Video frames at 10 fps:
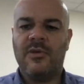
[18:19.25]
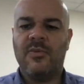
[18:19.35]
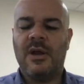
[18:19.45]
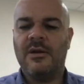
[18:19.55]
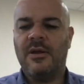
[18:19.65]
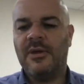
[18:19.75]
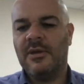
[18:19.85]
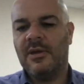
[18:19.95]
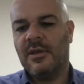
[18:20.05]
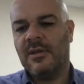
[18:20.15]
well, and I
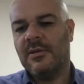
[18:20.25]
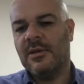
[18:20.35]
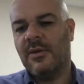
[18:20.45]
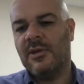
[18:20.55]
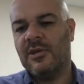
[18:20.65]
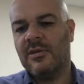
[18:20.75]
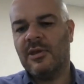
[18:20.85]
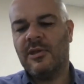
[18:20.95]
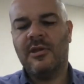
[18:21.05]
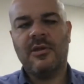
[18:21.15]
think, you know, this
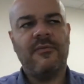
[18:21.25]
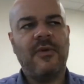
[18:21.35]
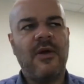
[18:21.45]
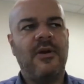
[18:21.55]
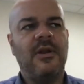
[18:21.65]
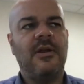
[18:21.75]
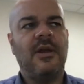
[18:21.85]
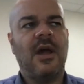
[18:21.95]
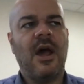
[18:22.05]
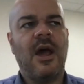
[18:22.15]
is a
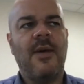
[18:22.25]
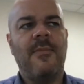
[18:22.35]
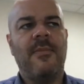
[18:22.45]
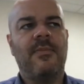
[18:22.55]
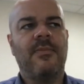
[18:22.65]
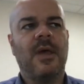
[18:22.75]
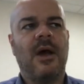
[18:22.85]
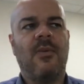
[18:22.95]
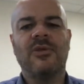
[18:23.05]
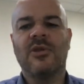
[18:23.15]
very
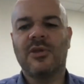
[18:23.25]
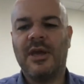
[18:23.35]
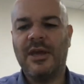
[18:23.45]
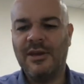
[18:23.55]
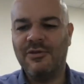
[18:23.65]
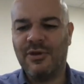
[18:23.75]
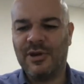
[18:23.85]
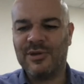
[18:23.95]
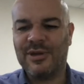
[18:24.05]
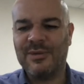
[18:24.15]
I want to say
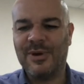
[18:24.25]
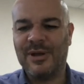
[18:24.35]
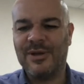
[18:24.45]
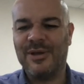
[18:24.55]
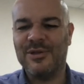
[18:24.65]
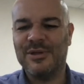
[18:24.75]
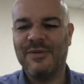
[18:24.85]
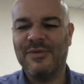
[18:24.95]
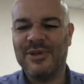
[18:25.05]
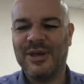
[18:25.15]
interesting, but I should
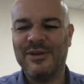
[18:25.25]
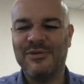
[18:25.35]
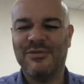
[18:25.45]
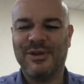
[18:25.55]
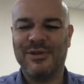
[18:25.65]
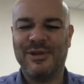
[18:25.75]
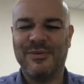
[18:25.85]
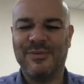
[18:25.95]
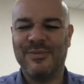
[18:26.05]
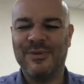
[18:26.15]
never say
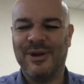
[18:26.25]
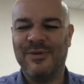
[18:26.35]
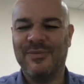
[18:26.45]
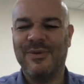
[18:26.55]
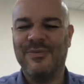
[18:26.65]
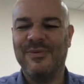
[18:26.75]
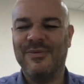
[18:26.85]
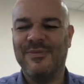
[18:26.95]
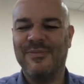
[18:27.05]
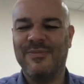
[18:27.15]
interesting, you know,
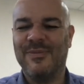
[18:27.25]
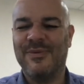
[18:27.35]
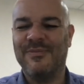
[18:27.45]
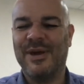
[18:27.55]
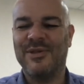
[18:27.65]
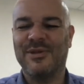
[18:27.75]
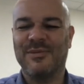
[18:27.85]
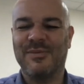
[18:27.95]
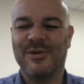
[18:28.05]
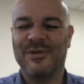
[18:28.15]
with patients,
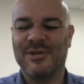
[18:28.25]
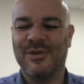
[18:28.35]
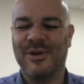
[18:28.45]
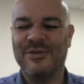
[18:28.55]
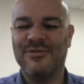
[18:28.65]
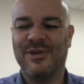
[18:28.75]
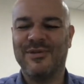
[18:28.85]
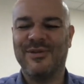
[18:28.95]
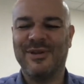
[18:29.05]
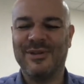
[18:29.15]
because it's not
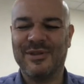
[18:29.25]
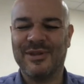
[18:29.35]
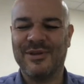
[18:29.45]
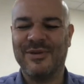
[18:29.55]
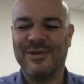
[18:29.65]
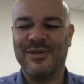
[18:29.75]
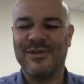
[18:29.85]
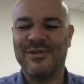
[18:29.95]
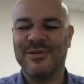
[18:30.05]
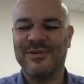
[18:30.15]
interesting, it's a serious issue.